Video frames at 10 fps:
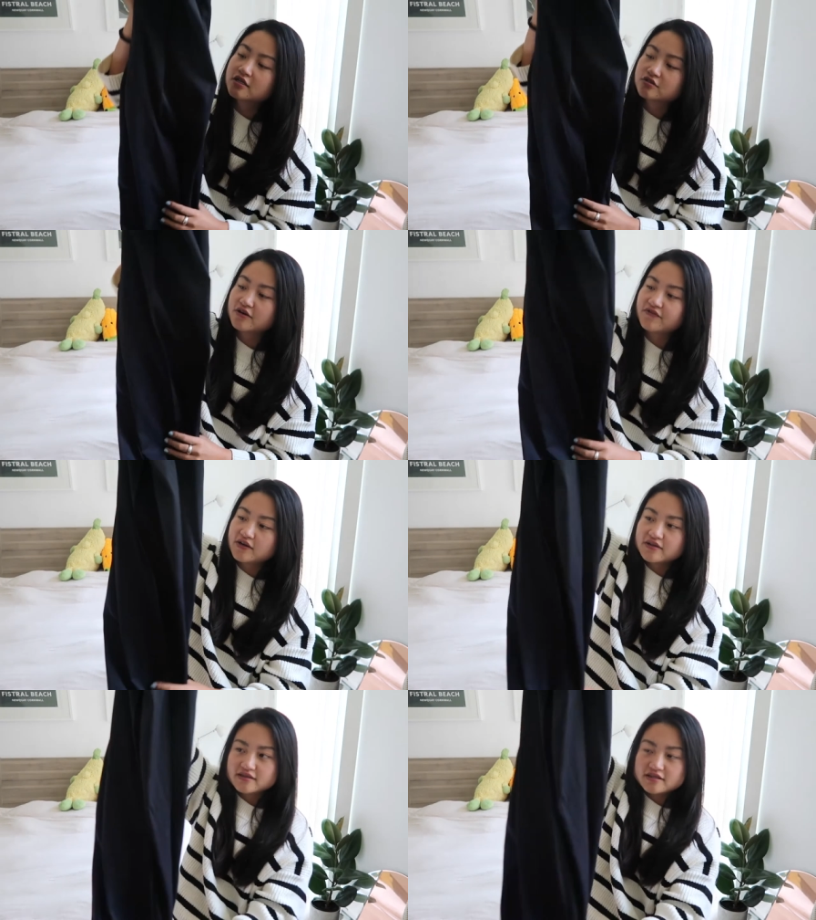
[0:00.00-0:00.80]
So I
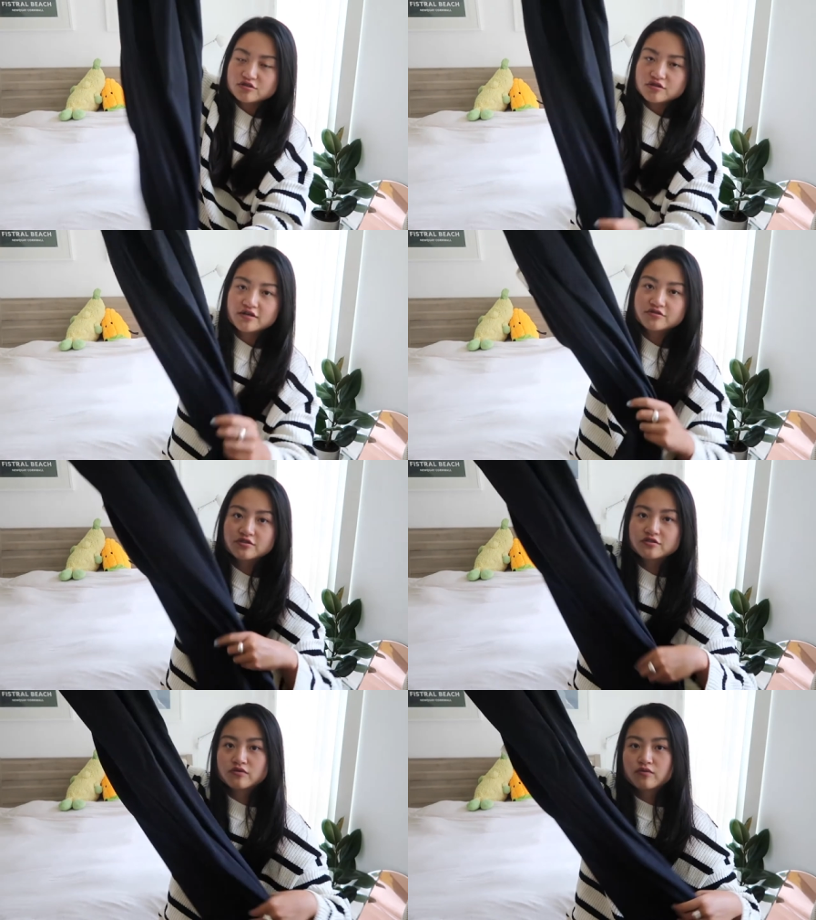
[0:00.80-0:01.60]
found that these
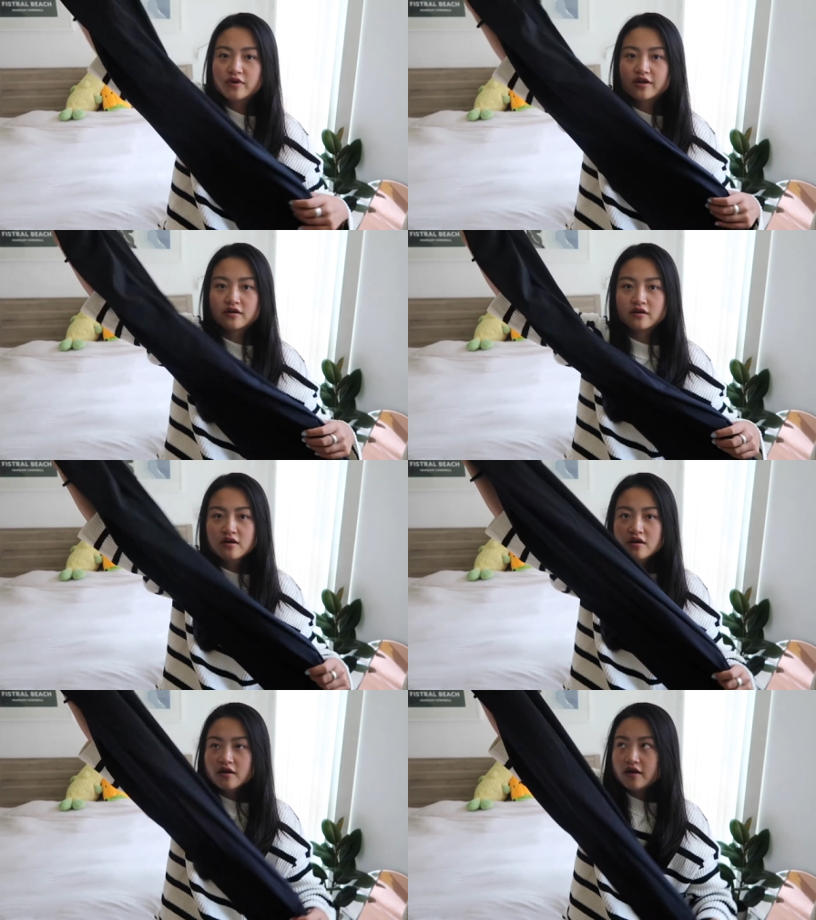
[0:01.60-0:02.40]
trousers were
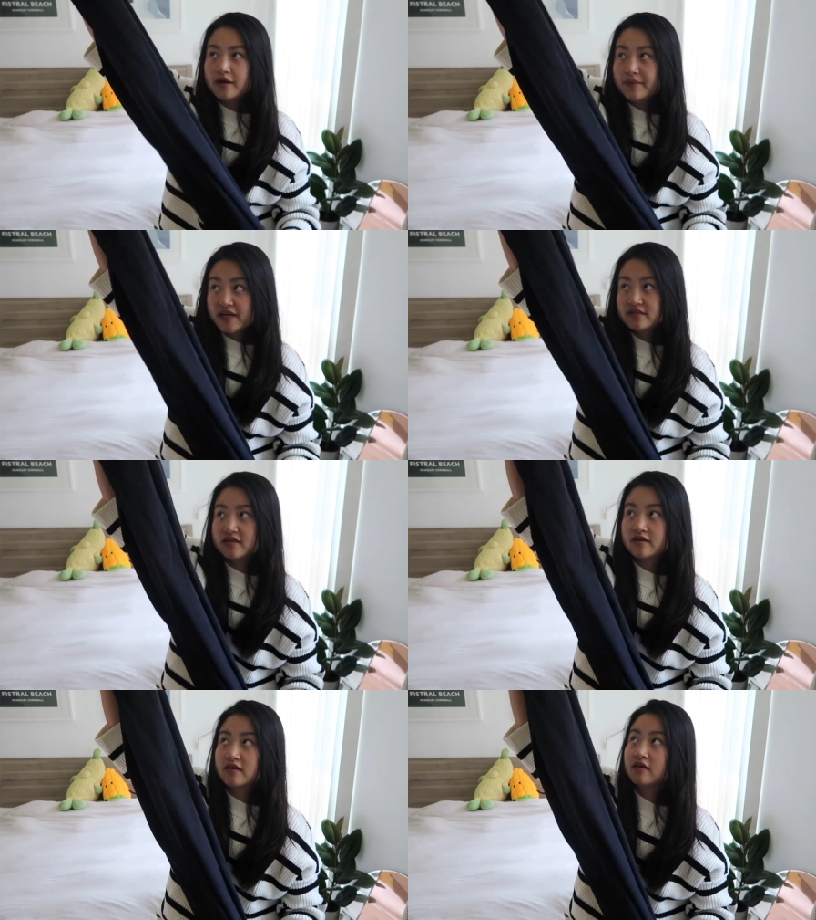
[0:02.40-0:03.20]

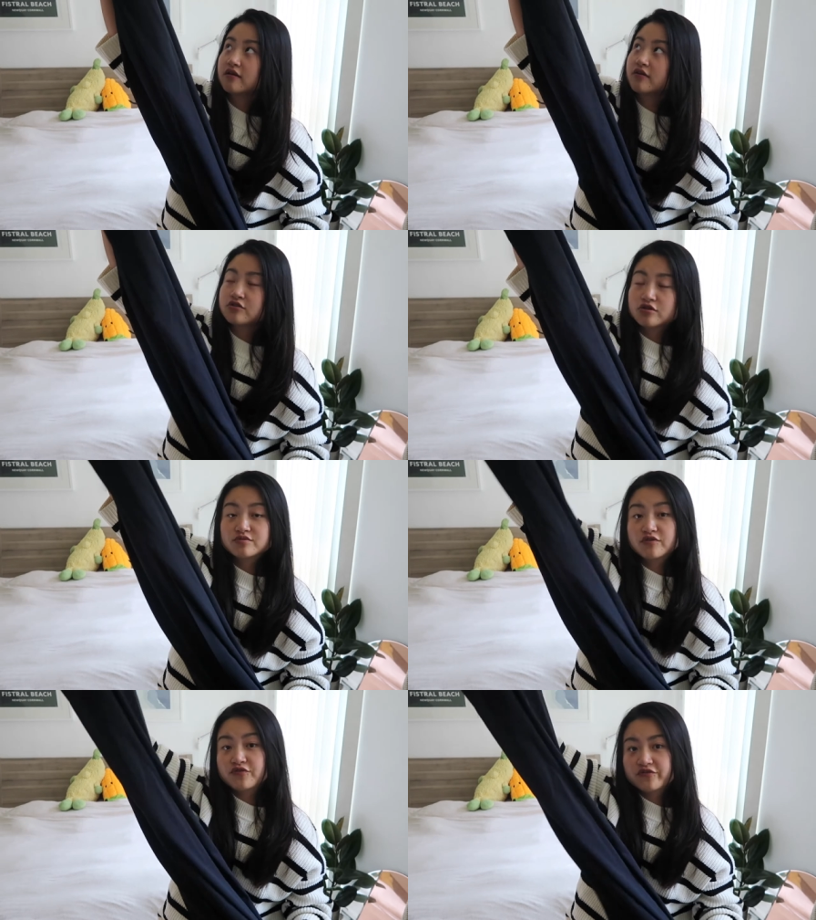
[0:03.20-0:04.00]
amazing in
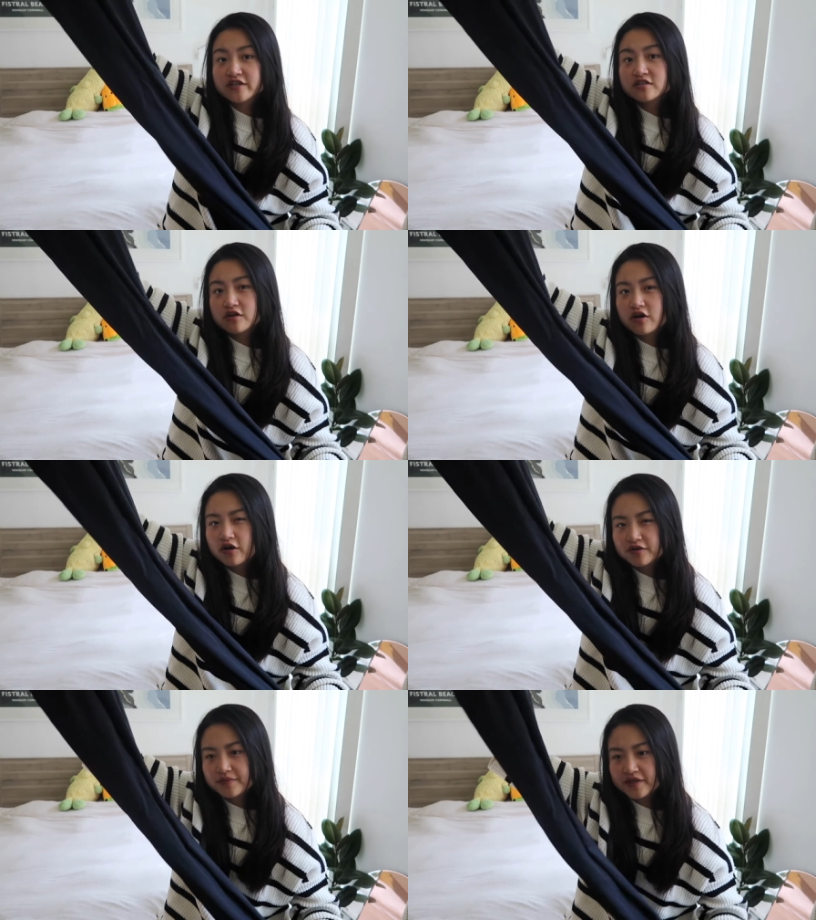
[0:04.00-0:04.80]
terms of fit
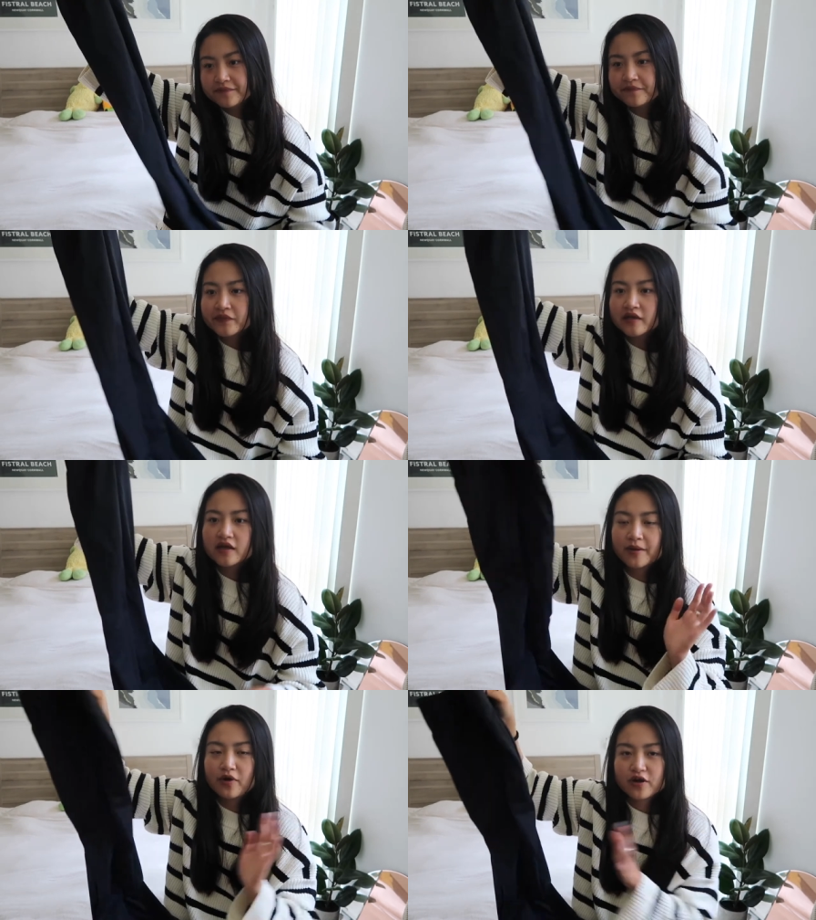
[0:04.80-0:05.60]
on me.
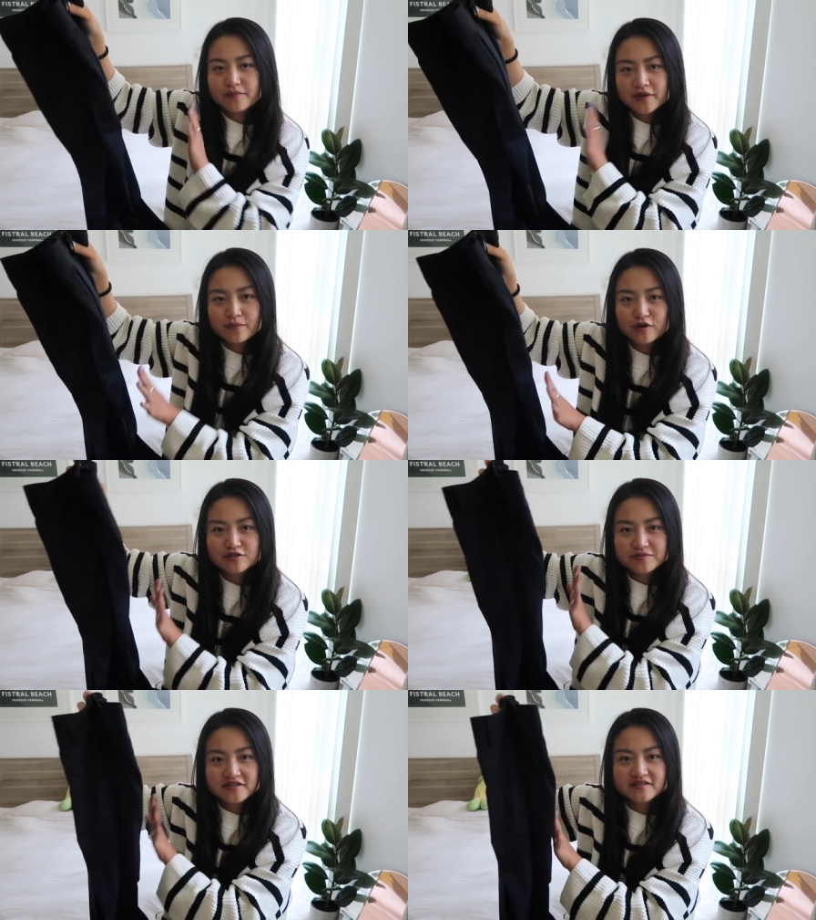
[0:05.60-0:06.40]
I bought it in
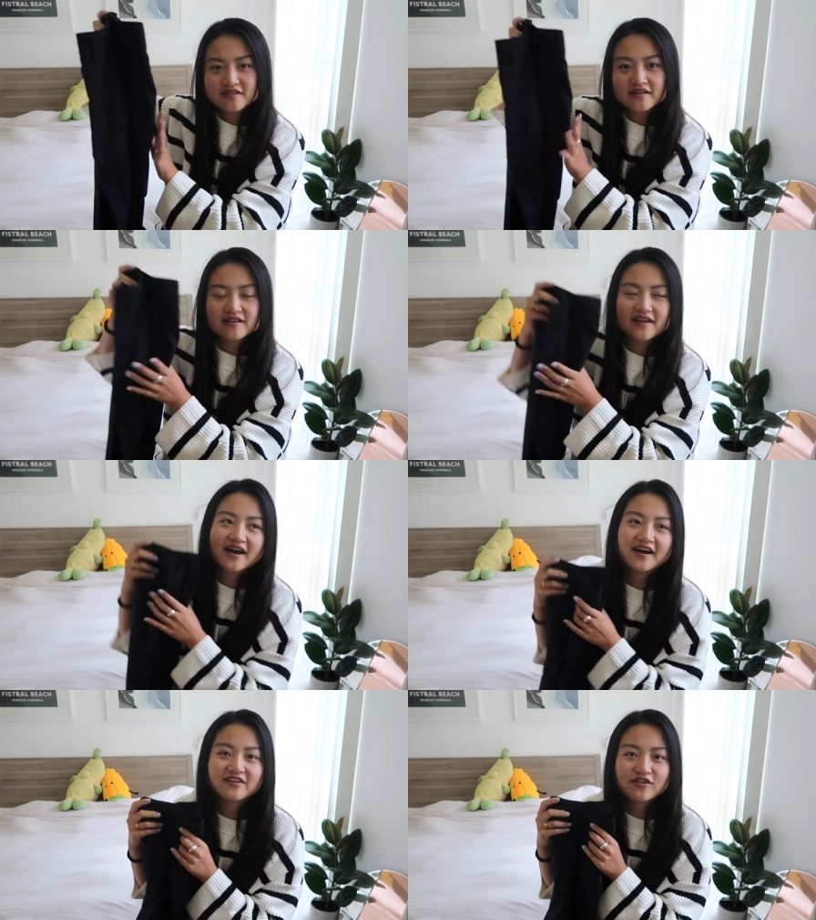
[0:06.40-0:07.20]
March because it, they
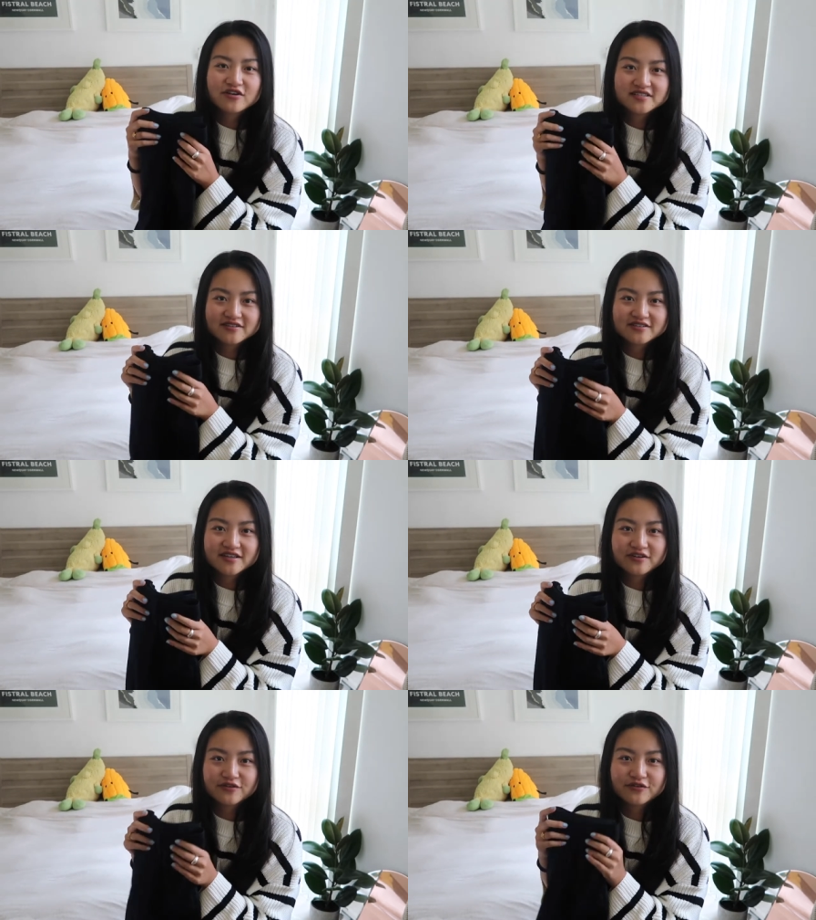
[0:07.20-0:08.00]
had a lockdown
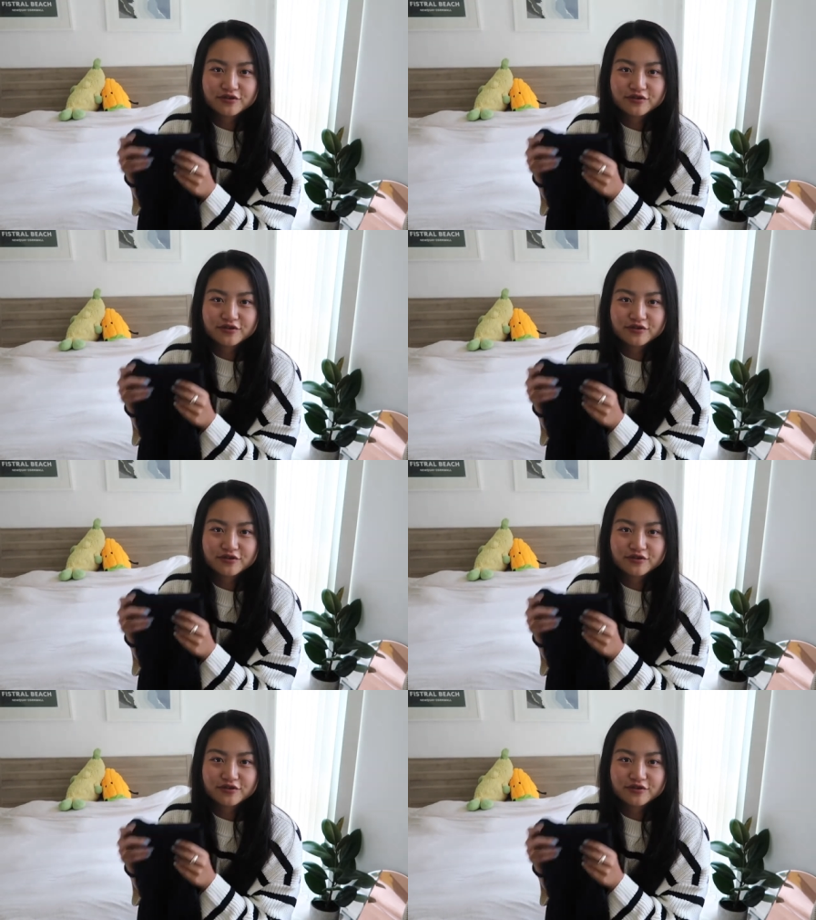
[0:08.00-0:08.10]
sale of